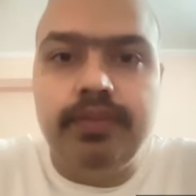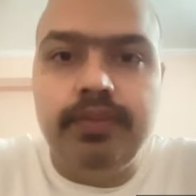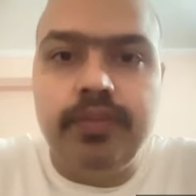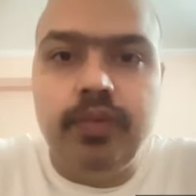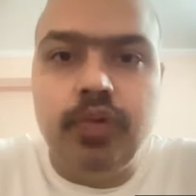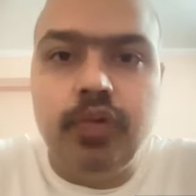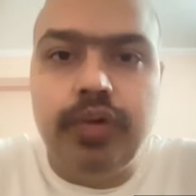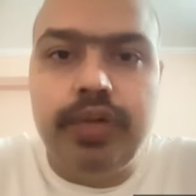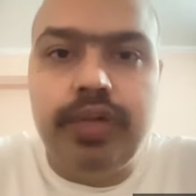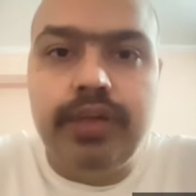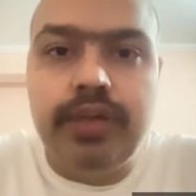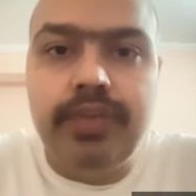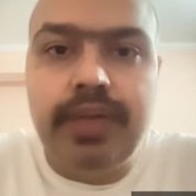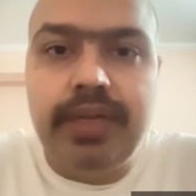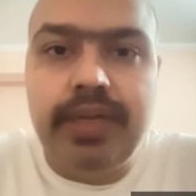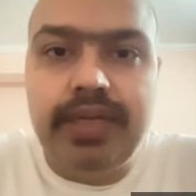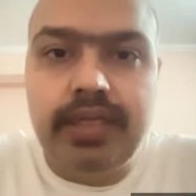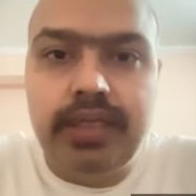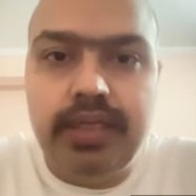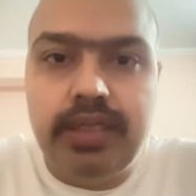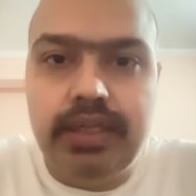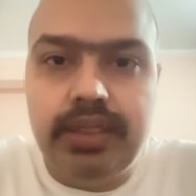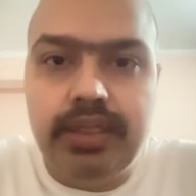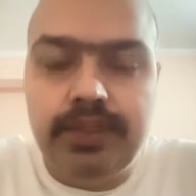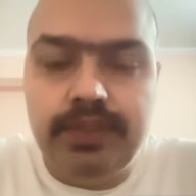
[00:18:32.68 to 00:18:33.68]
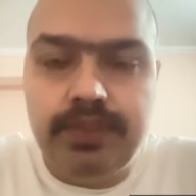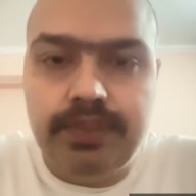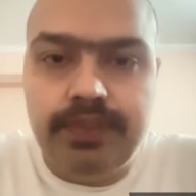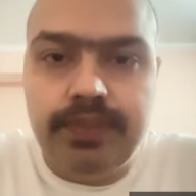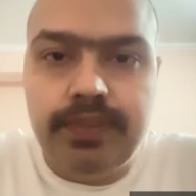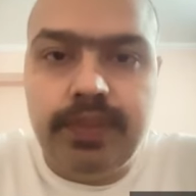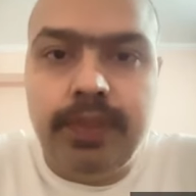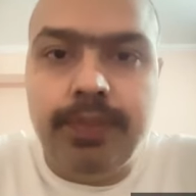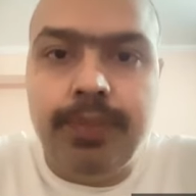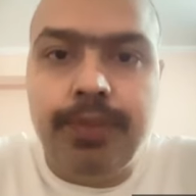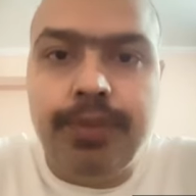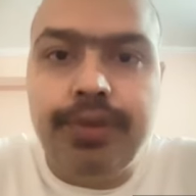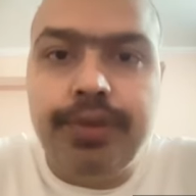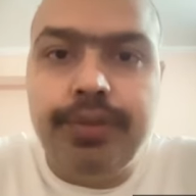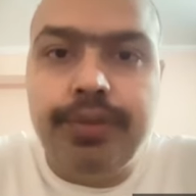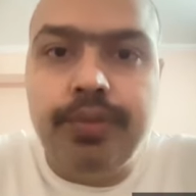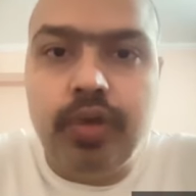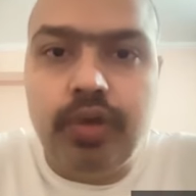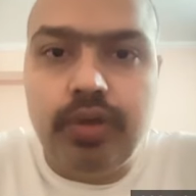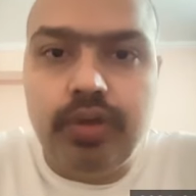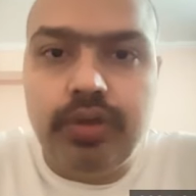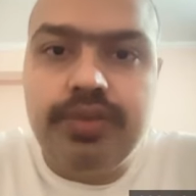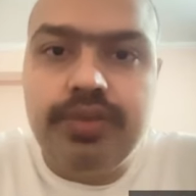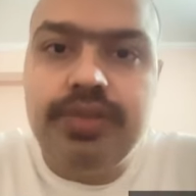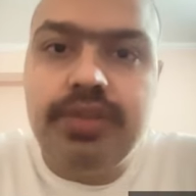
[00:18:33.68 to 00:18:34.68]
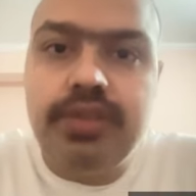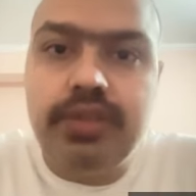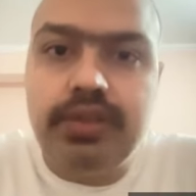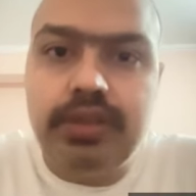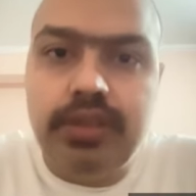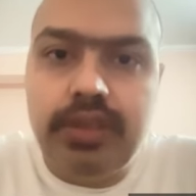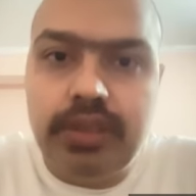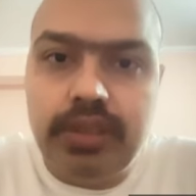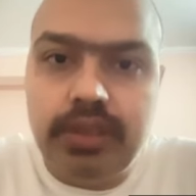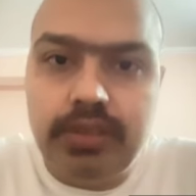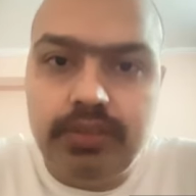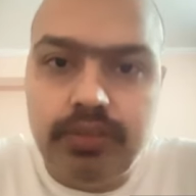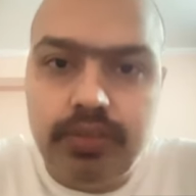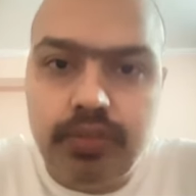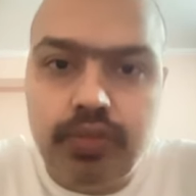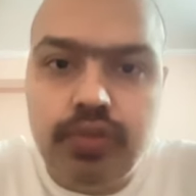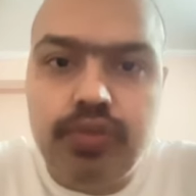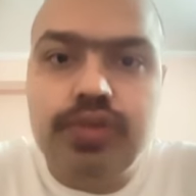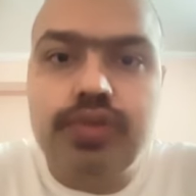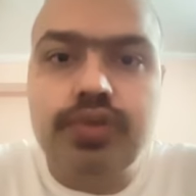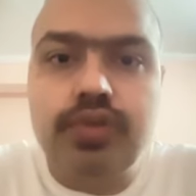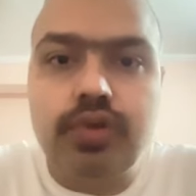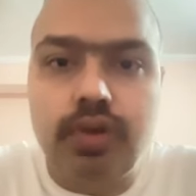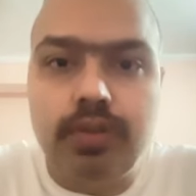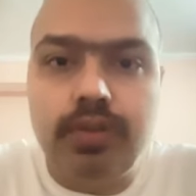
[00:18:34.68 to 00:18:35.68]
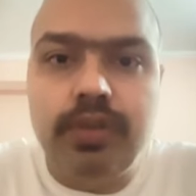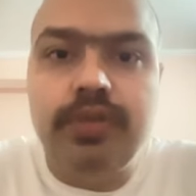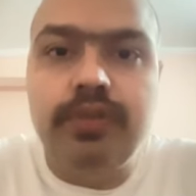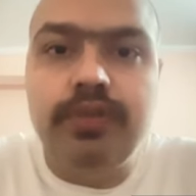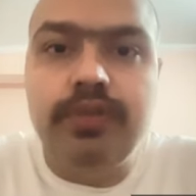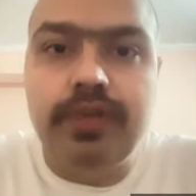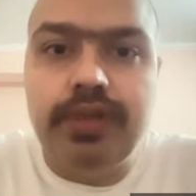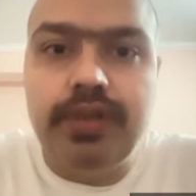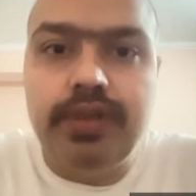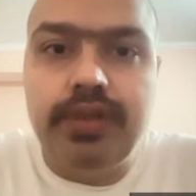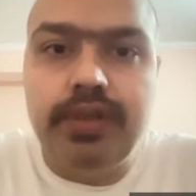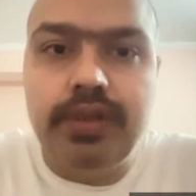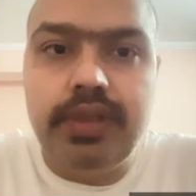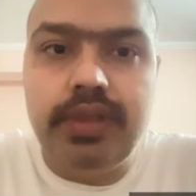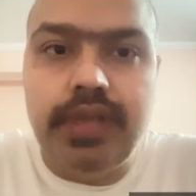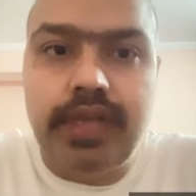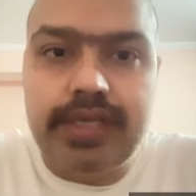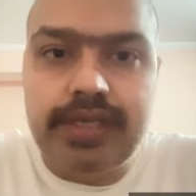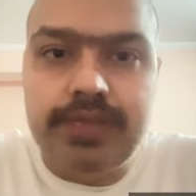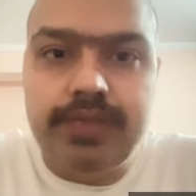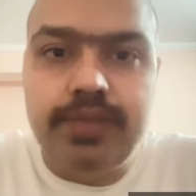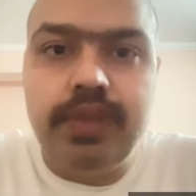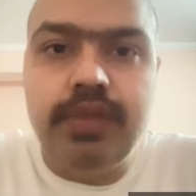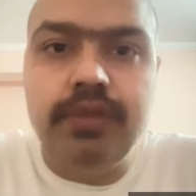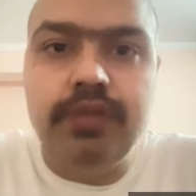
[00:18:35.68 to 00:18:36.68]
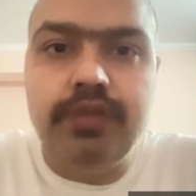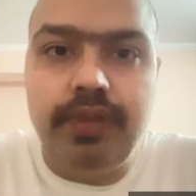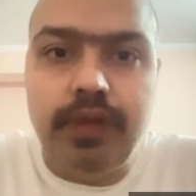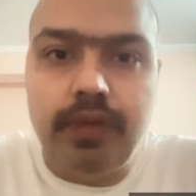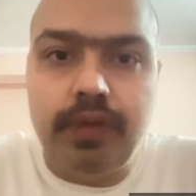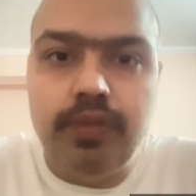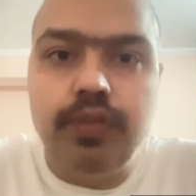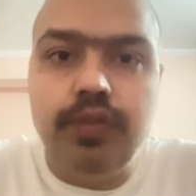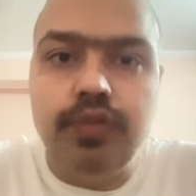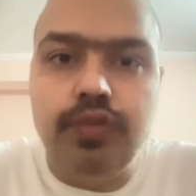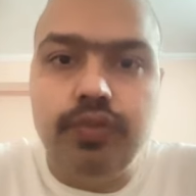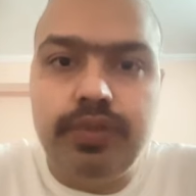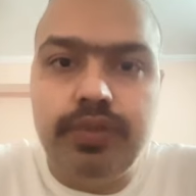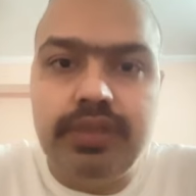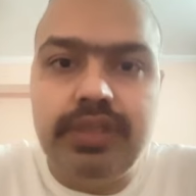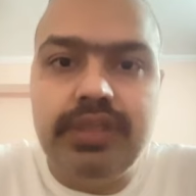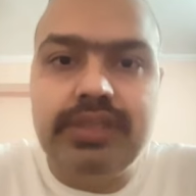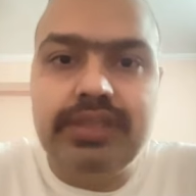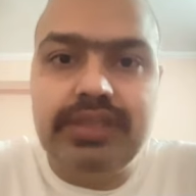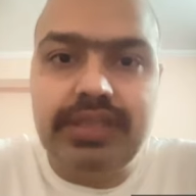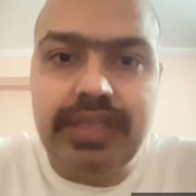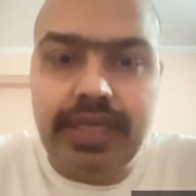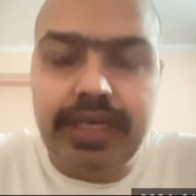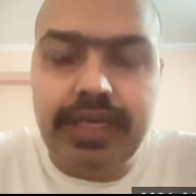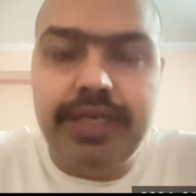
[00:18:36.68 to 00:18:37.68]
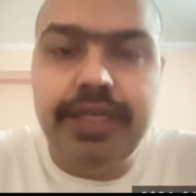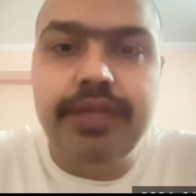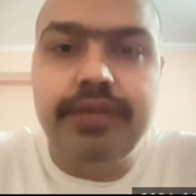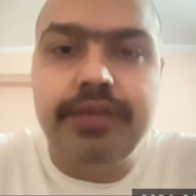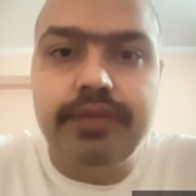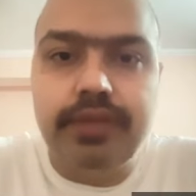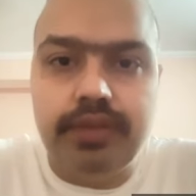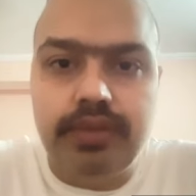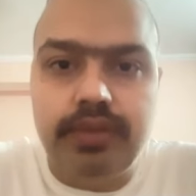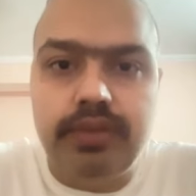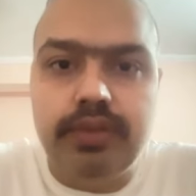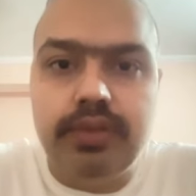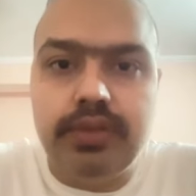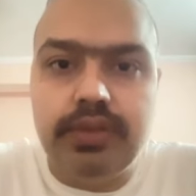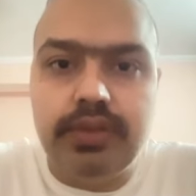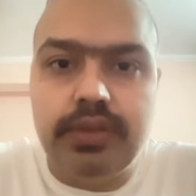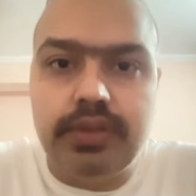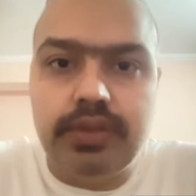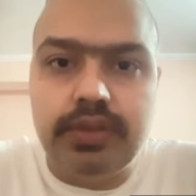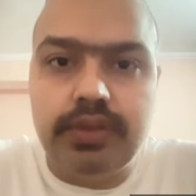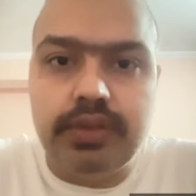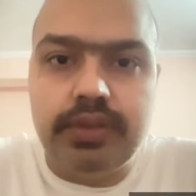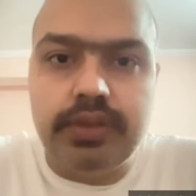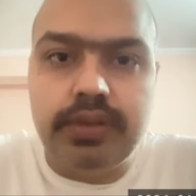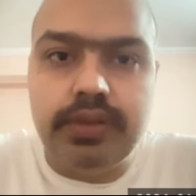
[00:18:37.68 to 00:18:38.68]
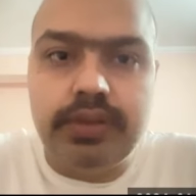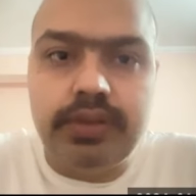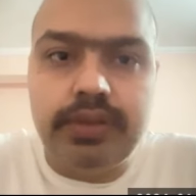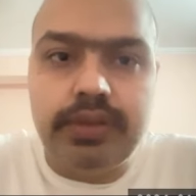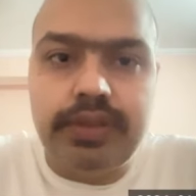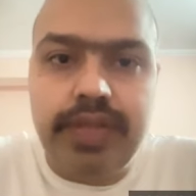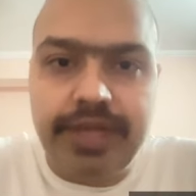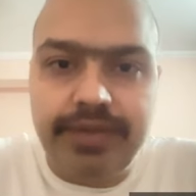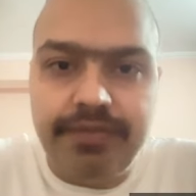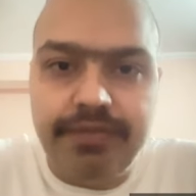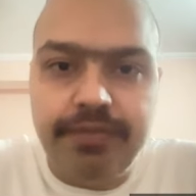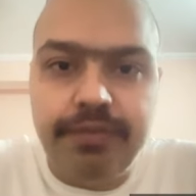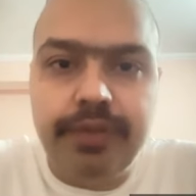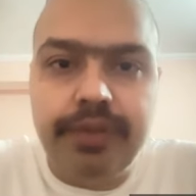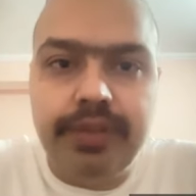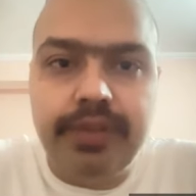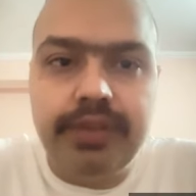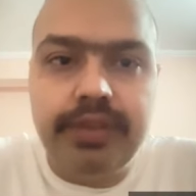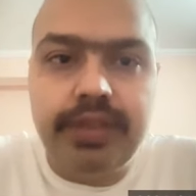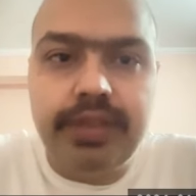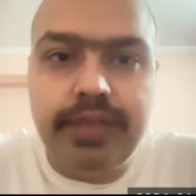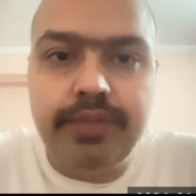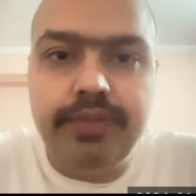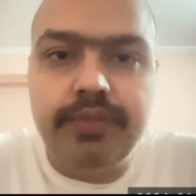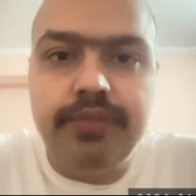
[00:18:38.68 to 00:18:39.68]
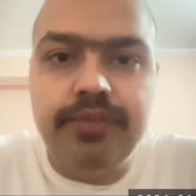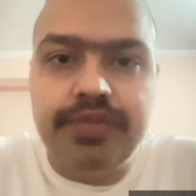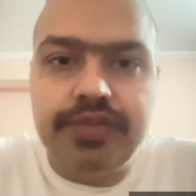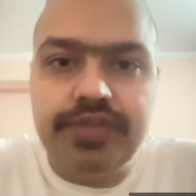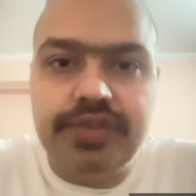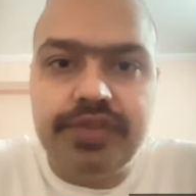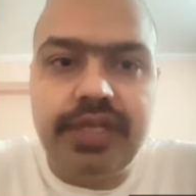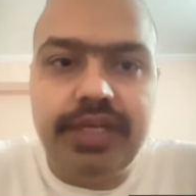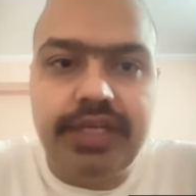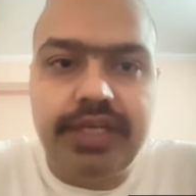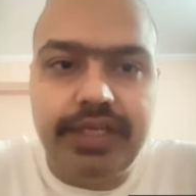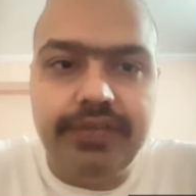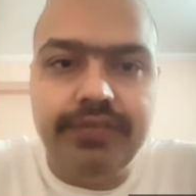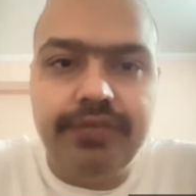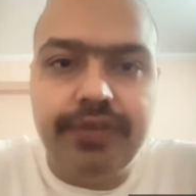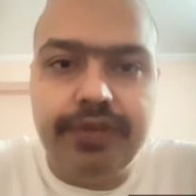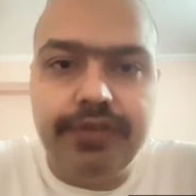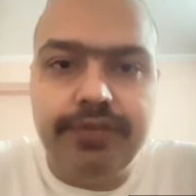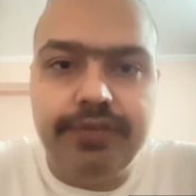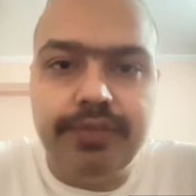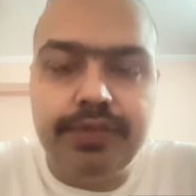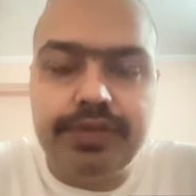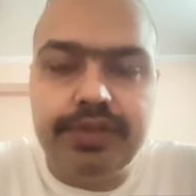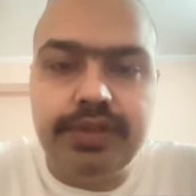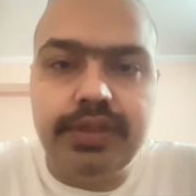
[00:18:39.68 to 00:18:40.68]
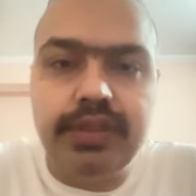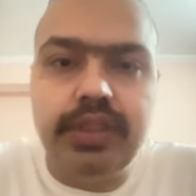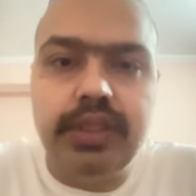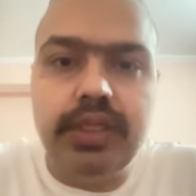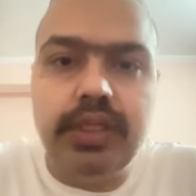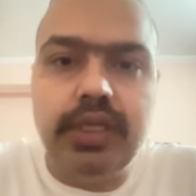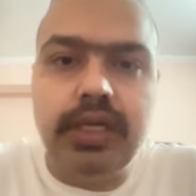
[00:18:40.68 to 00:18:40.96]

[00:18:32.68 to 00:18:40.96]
going by the epidemiology, the most common one has been found to be the sliding one in type 1 type, which is 95%.